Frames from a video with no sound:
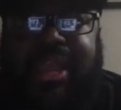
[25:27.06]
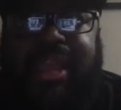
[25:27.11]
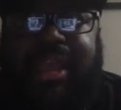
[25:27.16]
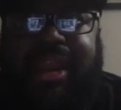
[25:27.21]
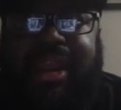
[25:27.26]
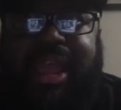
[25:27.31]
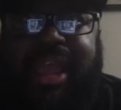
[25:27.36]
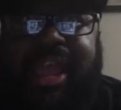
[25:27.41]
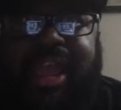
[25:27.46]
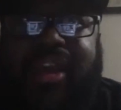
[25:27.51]
And
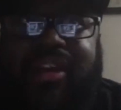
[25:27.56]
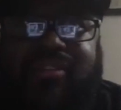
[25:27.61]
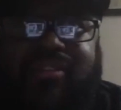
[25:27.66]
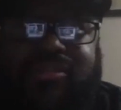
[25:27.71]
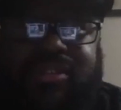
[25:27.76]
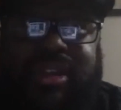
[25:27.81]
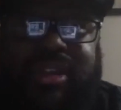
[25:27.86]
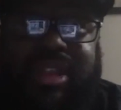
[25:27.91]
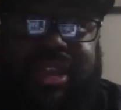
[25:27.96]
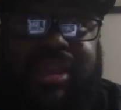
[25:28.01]
I have,
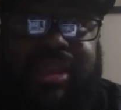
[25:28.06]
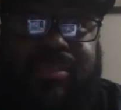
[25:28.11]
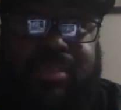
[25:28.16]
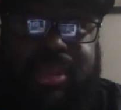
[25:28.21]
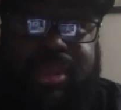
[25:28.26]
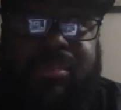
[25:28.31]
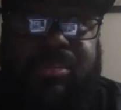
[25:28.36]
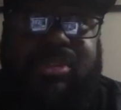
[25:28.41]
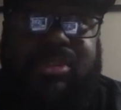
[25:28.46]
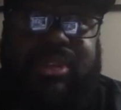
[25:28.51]
again,
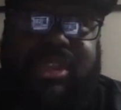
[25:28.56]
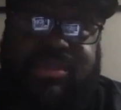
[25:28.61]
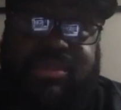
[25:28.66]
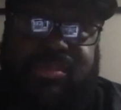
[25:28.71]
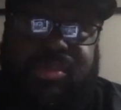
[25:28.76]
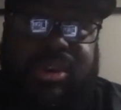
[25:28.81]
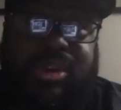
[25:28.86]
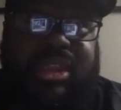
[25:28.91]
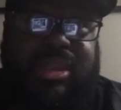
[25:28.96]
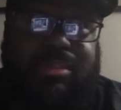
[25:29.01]
people that's
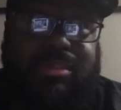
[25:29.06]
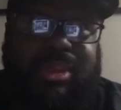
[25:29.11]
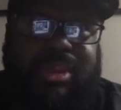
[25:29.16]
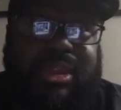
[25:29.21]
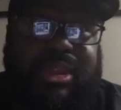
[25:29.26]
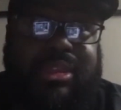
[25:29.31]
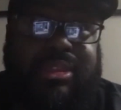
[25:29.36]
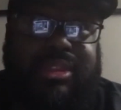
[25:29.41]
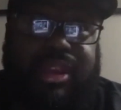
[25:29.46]
bringing me